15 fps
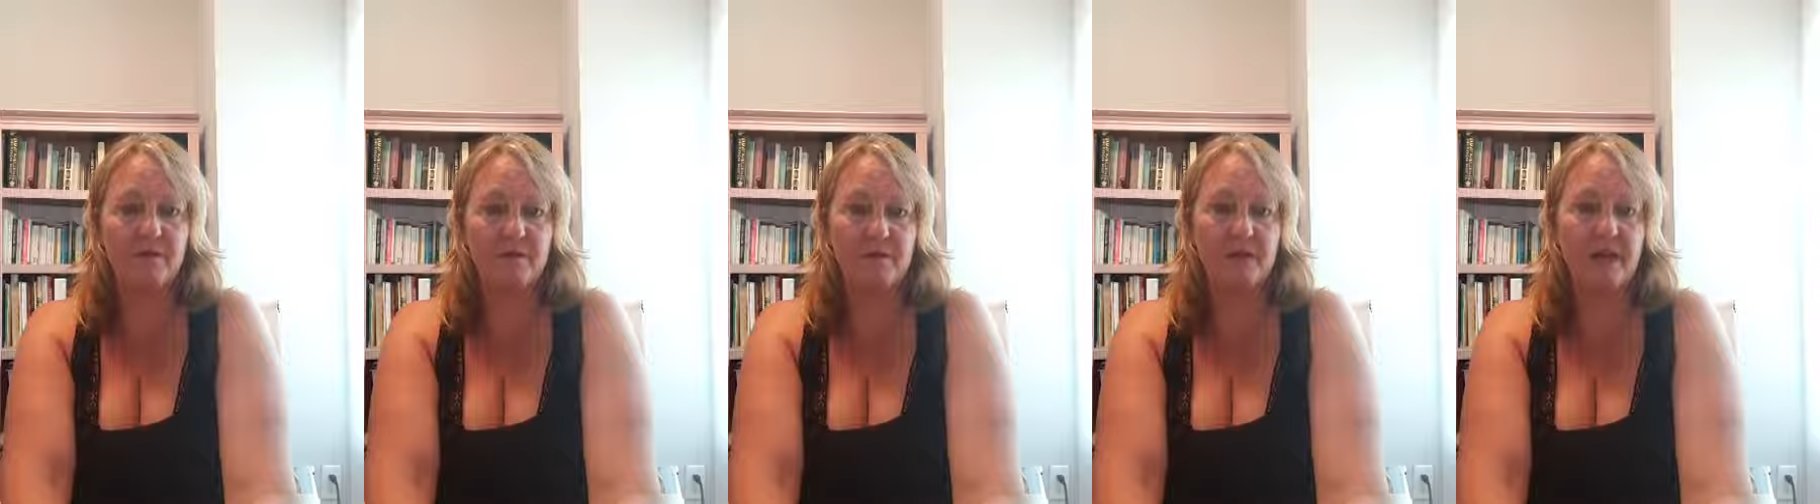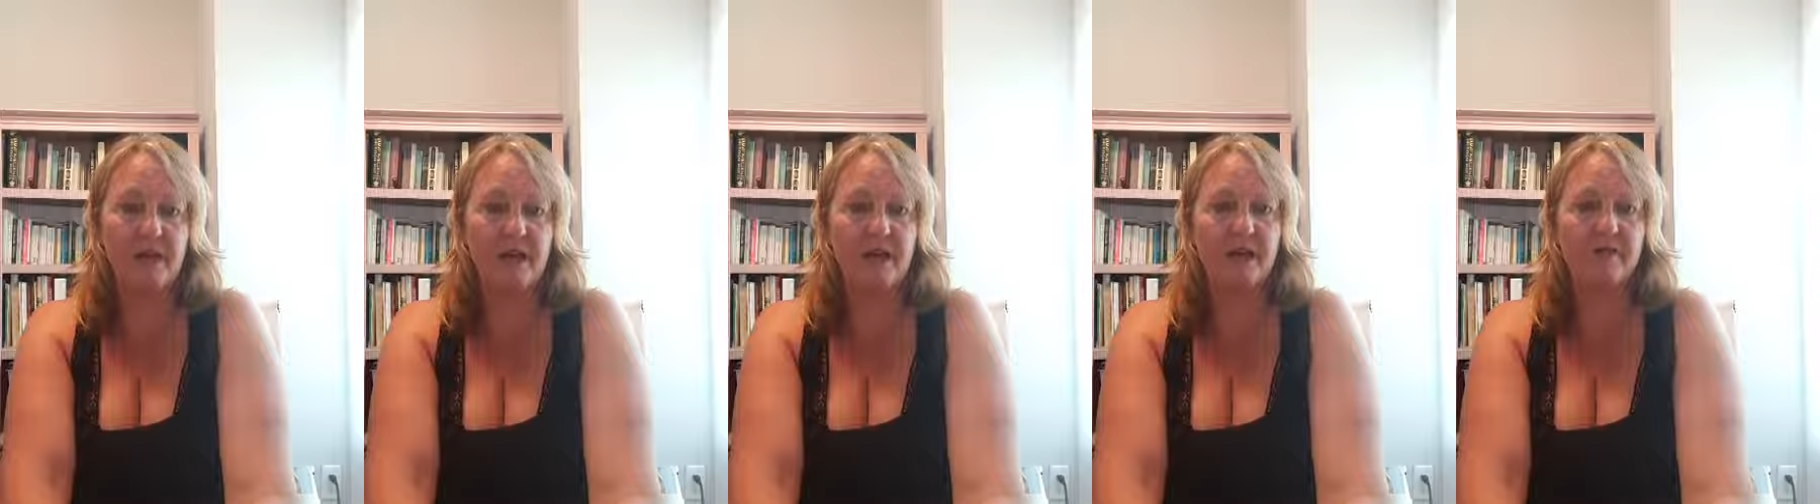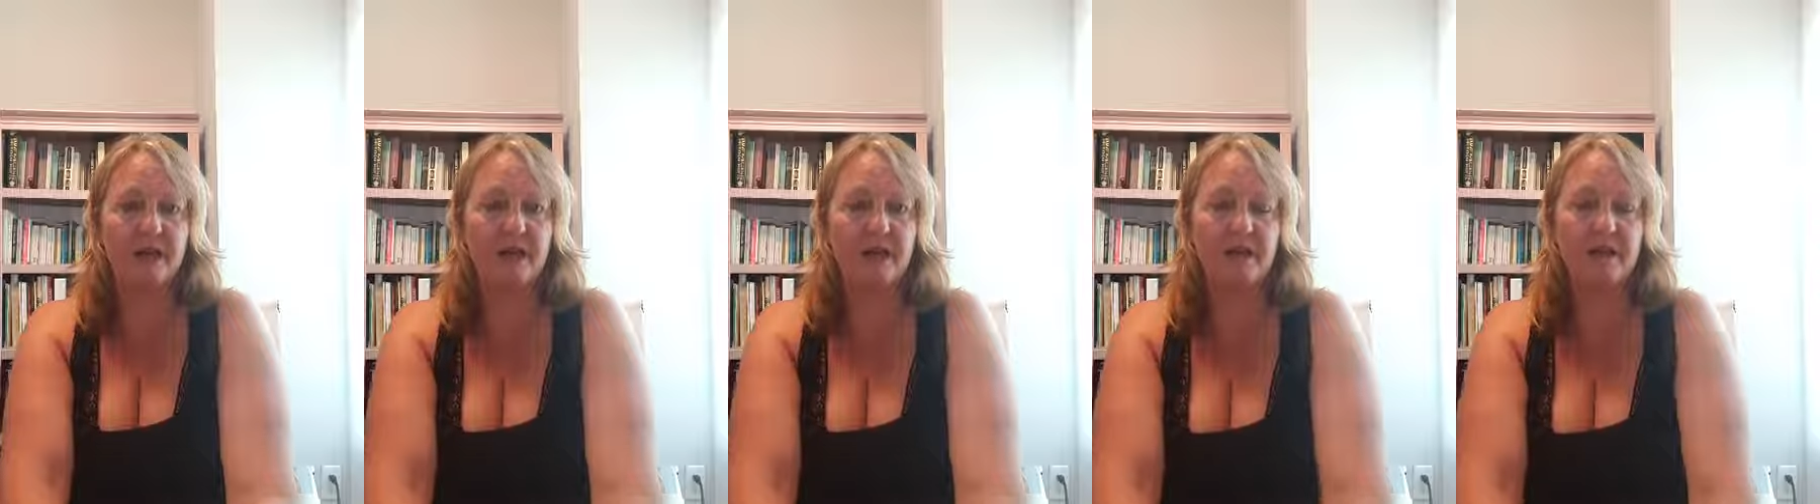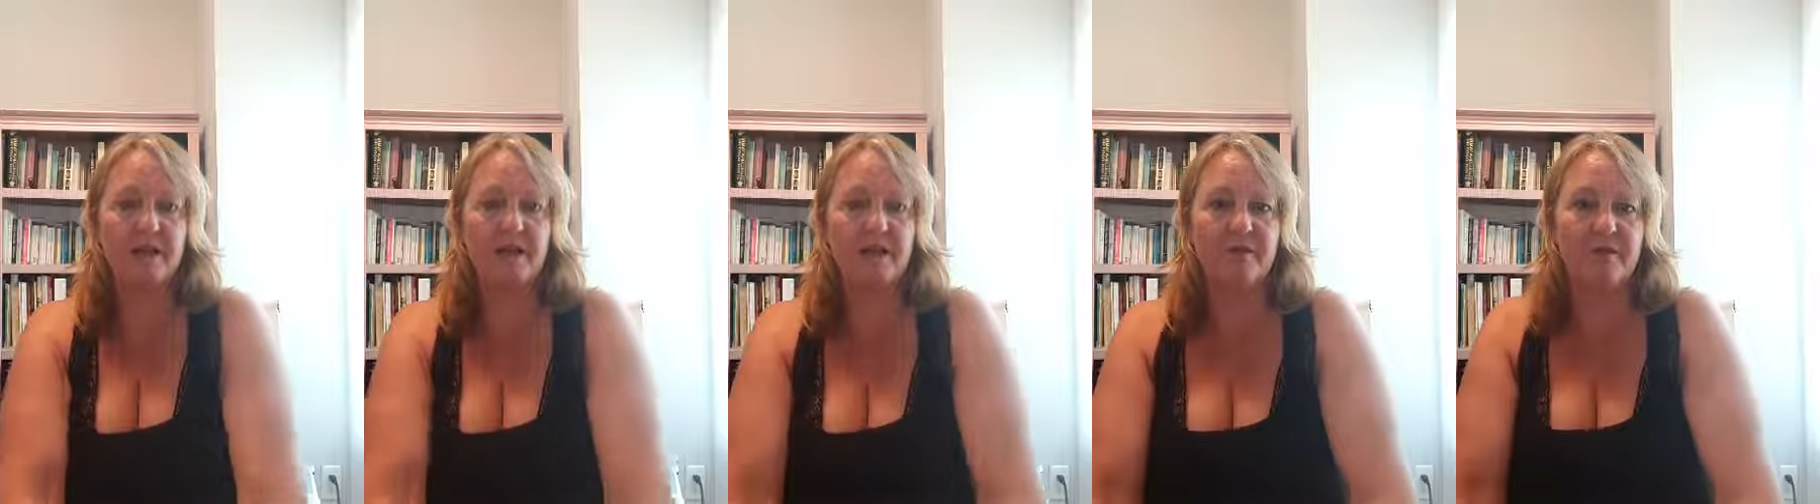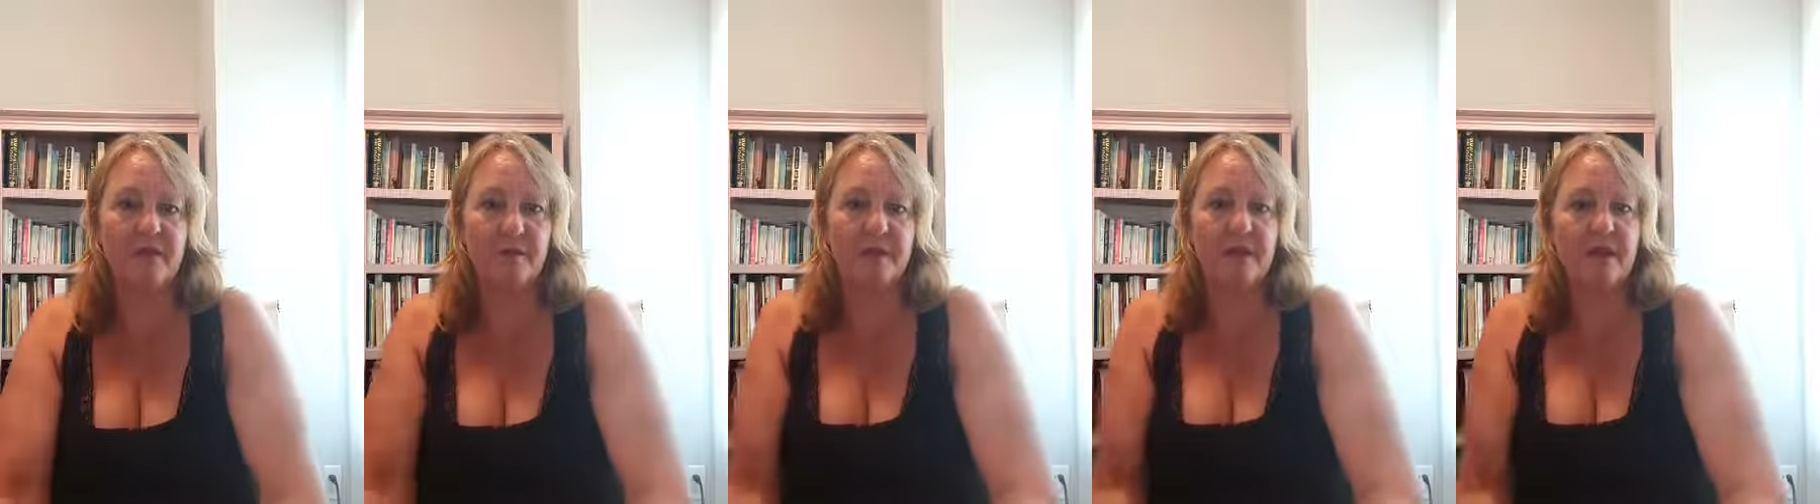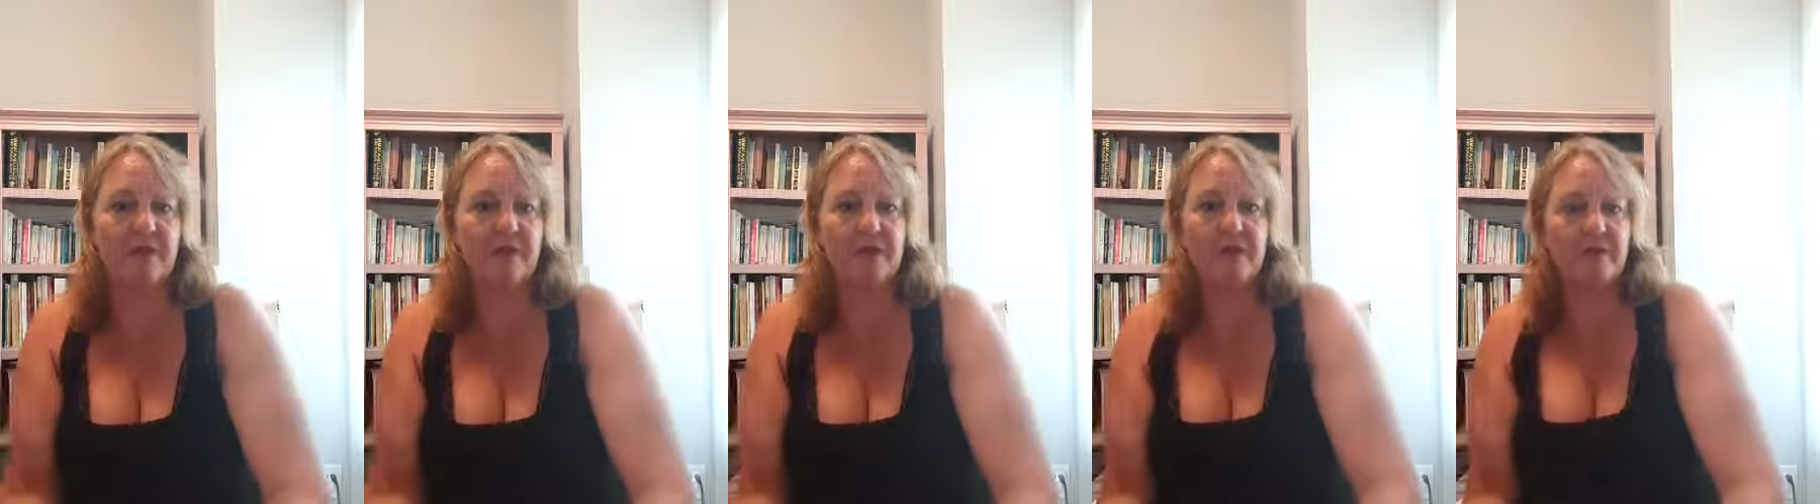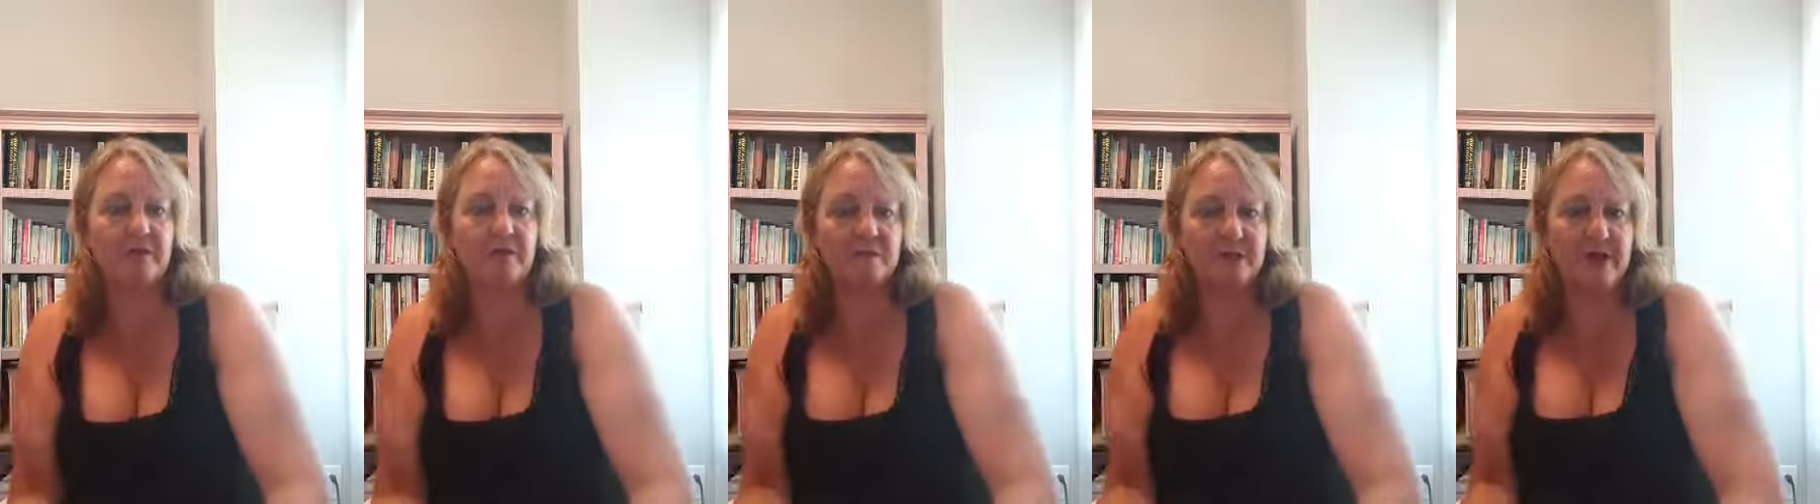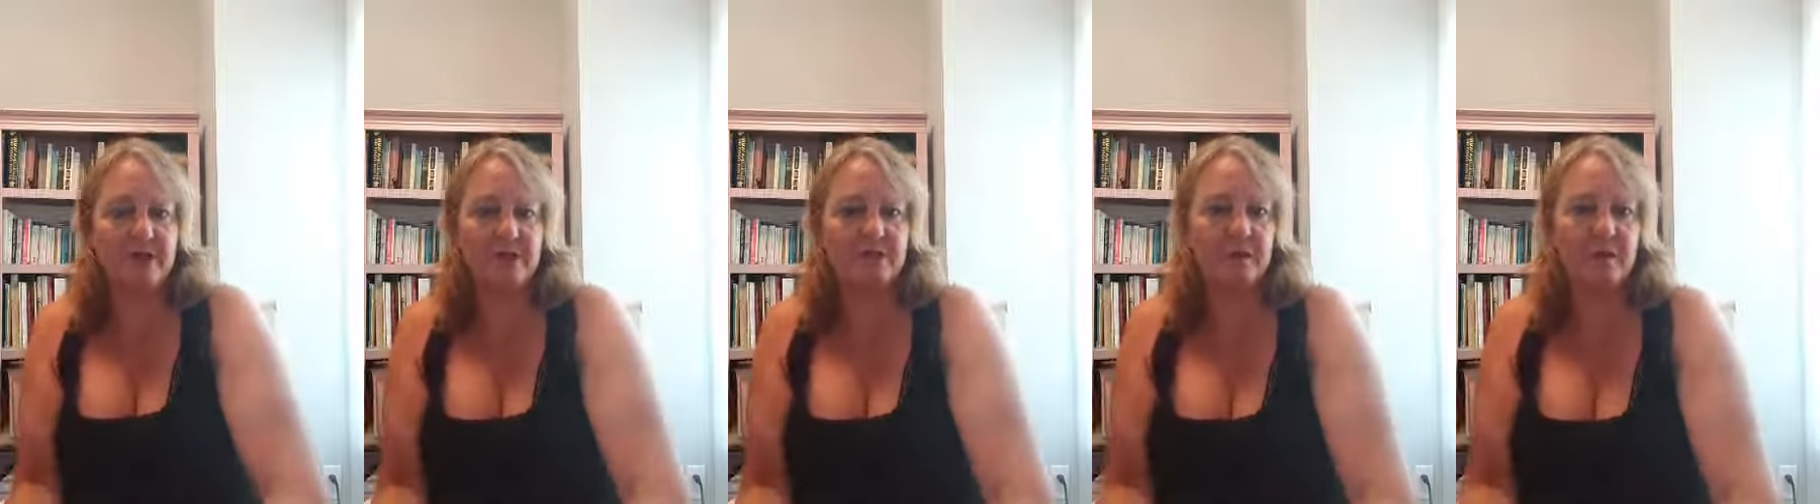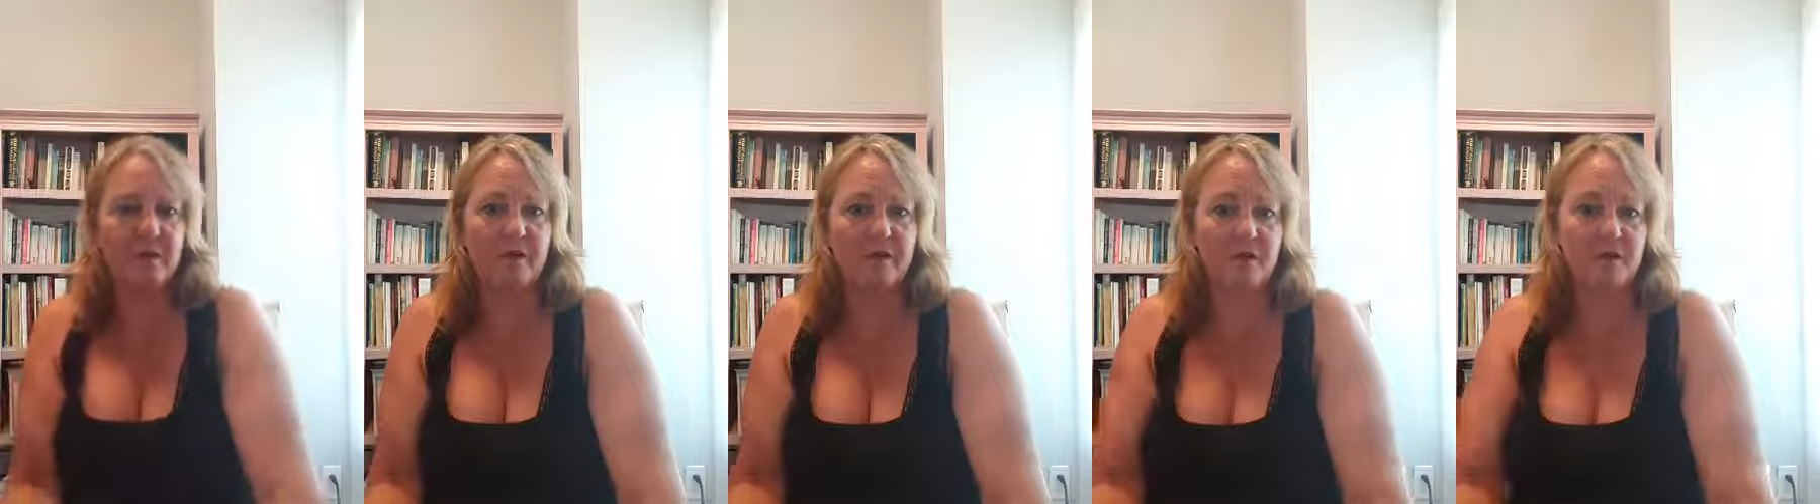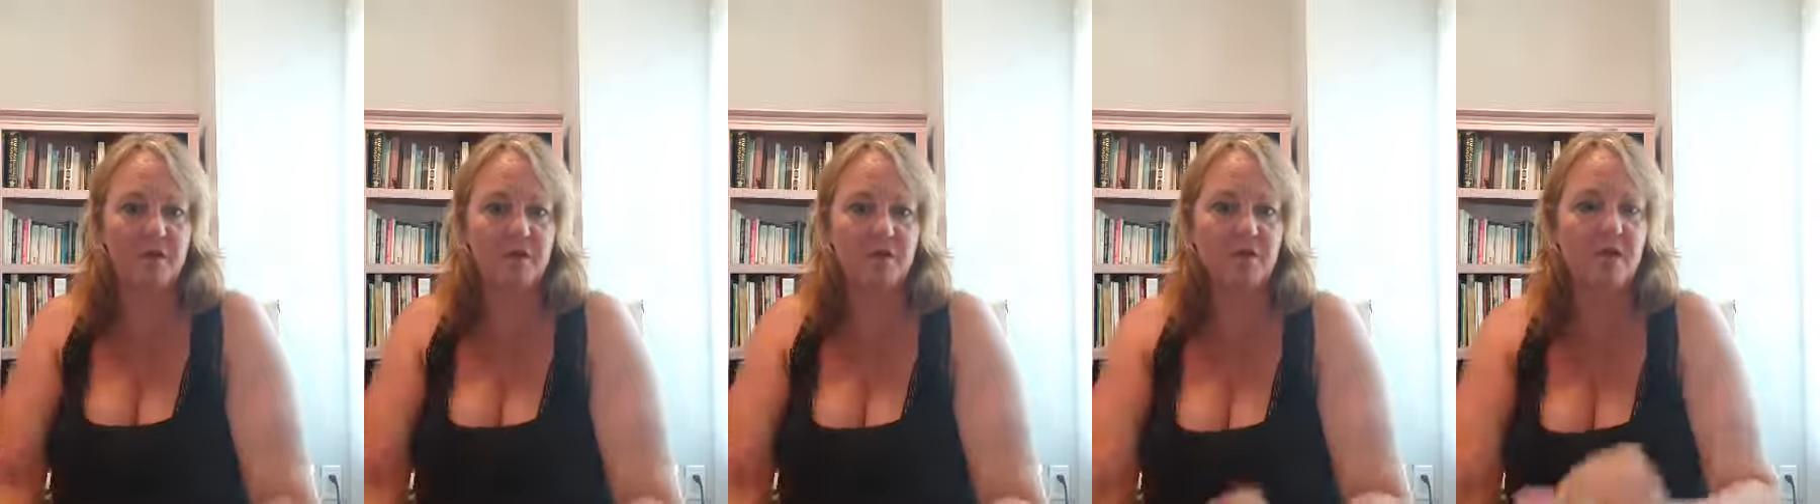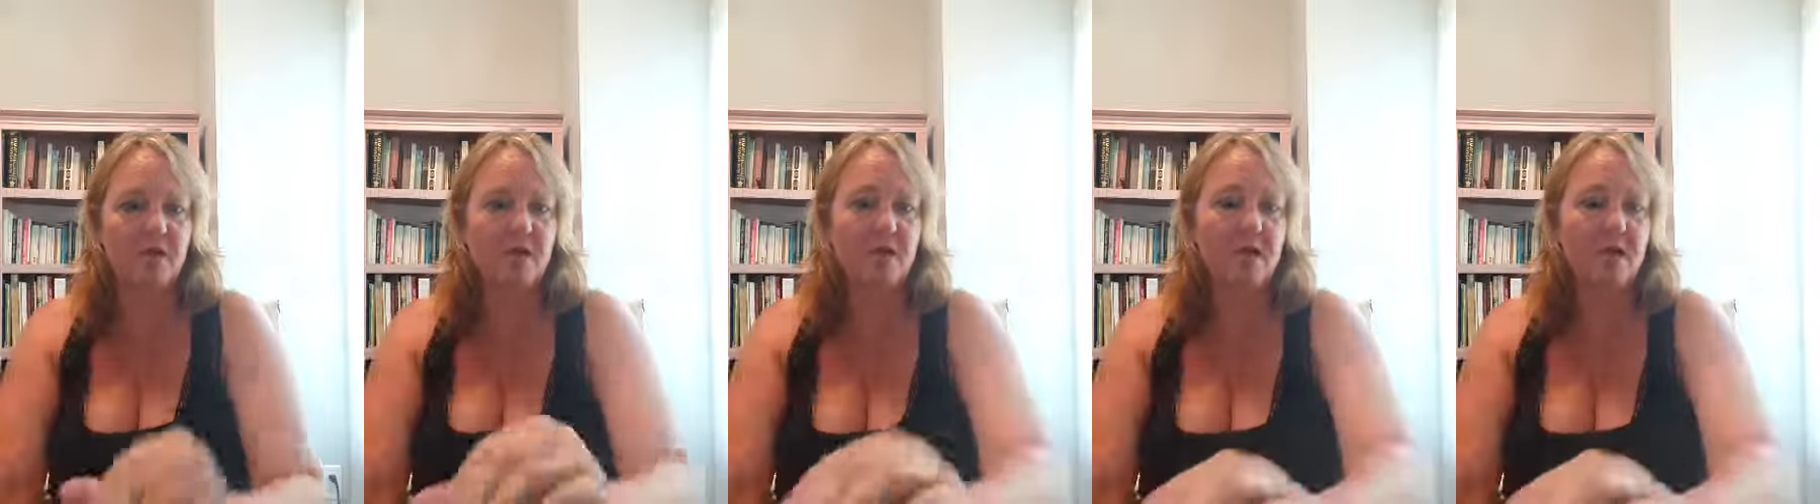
strong advocate of. My family having served back to the Revolution